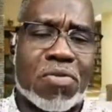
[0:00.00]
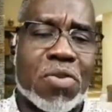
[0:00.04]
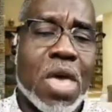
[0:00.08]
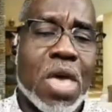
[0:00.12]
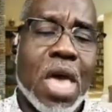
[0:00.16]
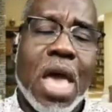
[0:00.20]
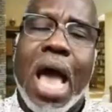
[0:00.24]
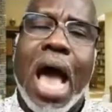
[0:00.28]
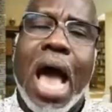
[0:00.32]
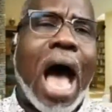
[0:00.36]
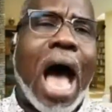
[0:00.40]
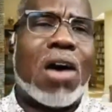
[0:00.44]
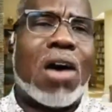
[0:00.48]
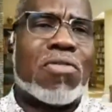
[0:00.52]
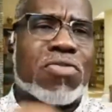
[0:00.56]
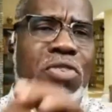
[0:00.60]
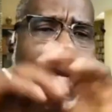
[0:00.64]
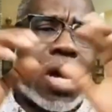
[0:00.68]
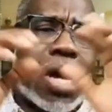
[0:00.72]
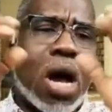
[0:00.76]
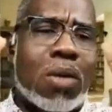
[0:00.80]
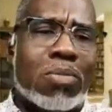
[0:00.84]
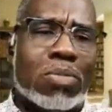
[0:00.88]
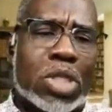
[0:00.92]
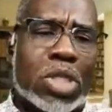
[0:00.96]
I've
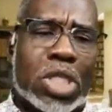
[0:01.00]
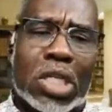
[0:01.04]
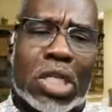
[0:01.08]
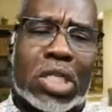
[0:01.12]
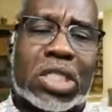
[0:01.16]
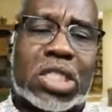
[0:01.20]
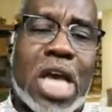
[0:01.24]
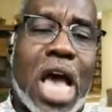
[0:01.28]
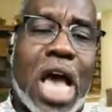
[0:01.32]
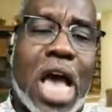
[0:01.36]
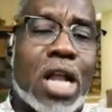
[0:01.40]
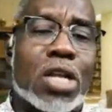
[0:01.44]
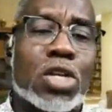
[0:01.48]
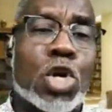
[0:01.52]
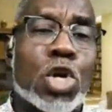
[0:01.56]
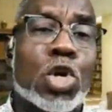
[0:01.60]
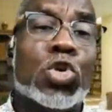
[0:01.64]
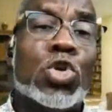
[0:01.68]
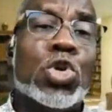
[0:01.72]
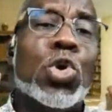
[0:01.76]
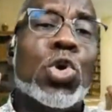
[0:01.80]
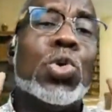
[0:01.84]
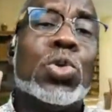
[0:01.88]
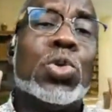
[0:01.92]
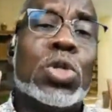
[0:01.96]
come to tell you,
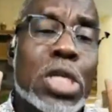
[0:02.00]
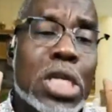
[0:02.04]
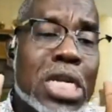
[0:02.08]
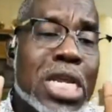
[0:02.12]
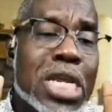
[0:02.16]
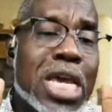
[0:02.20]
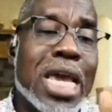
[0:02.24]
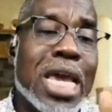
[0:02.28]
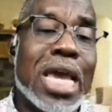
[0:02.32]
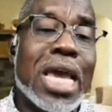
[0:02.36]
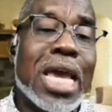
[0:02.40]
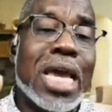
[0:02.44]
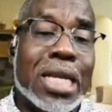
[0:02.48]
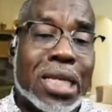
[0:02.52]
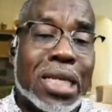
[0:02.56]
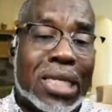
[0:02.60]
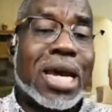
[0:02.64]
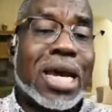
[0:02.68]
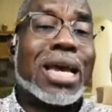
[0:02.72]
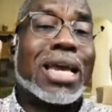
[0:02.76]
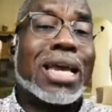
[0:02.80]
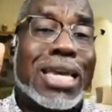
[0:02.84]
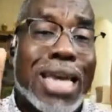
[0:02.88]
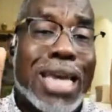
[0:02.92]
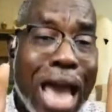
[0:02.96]
you need to
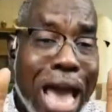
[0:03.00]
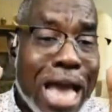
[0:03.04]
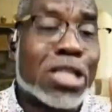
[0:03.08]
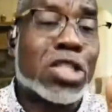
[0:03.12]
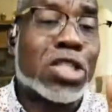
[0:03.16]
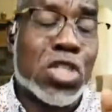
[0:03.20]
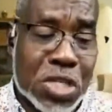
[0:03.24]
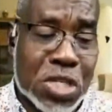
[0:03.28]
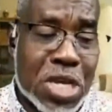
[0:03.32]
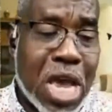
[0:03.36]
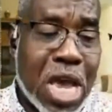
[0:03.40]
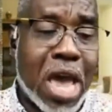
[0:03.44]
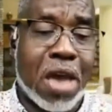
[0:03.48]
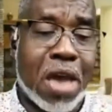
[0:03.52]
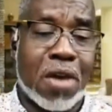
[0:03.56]
get saved,